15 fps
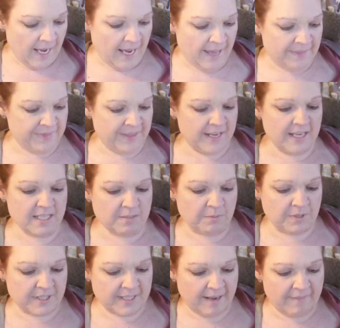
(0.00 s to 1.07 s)
And these
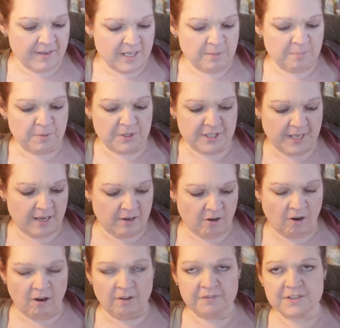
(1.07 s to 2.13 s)
were 70%
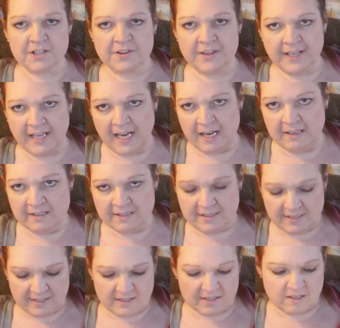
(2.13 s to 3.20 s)
off, so they came to
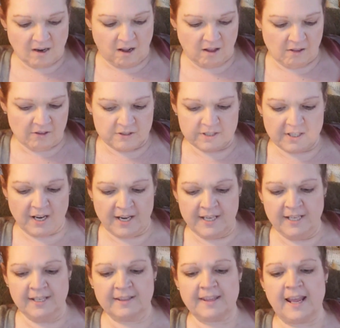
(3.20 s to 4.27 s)
$6. I
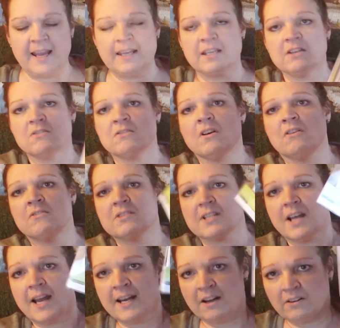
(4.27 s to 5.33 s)
need thank you notes.
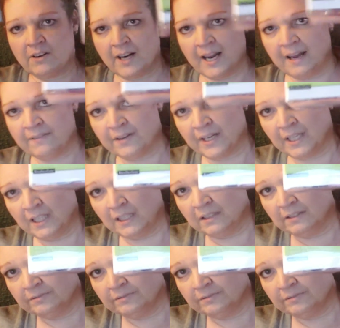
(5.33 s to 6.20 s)
I don't have any.